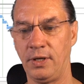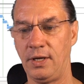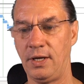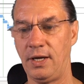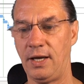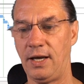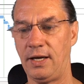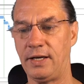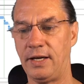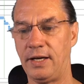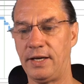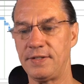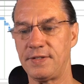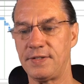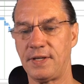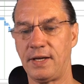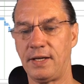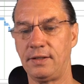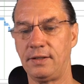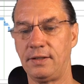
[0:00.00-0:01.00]
and I
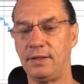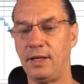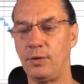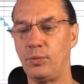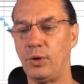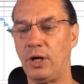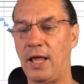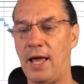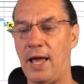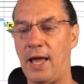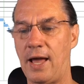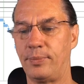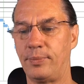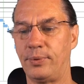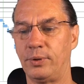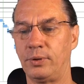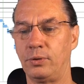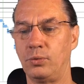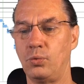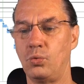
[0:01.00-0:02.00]
said they will
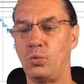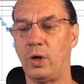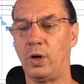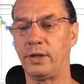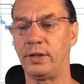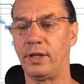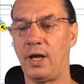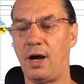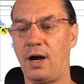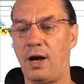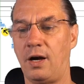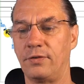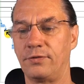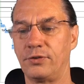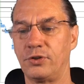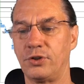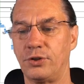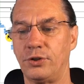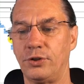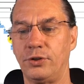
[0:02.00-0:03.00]
happen one
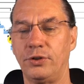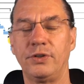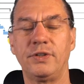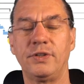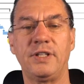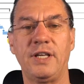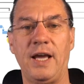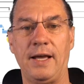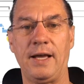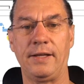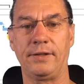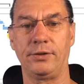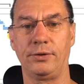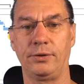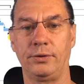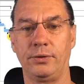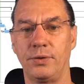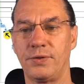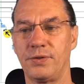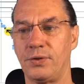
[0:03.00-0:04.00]
after the other.
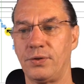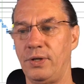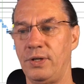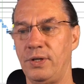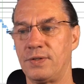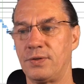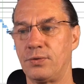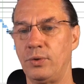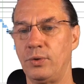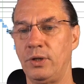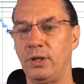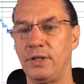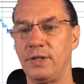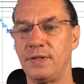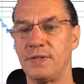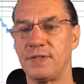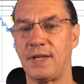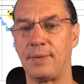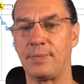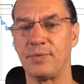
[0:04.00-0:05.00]
So it's really
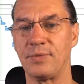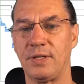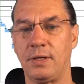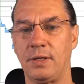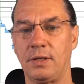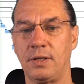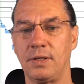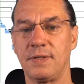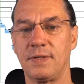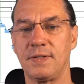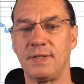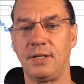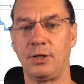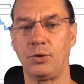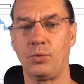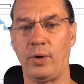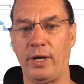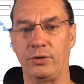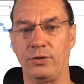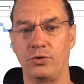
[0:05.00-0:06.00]
something
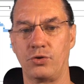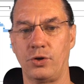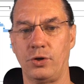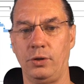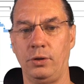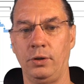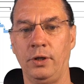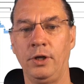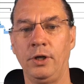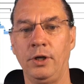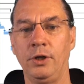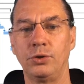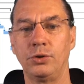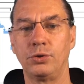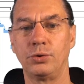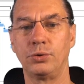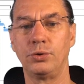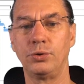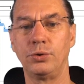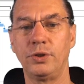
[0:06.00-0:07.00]
sequential. To
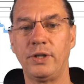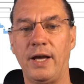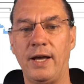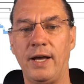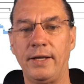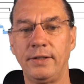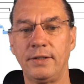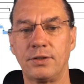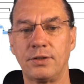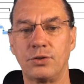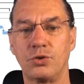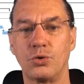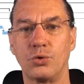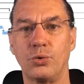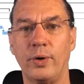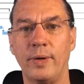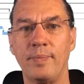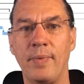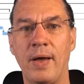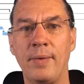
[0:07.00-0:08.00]
do that, to
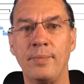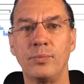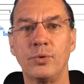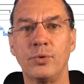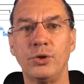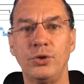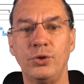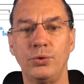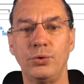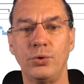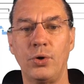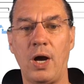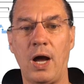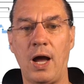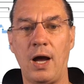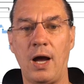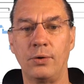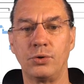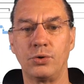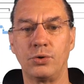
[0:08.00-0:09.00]
remember you
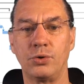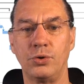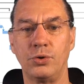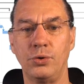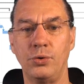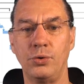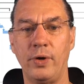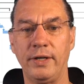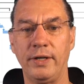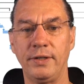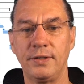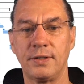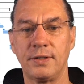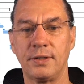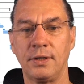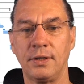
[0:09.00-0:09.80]
how to do it,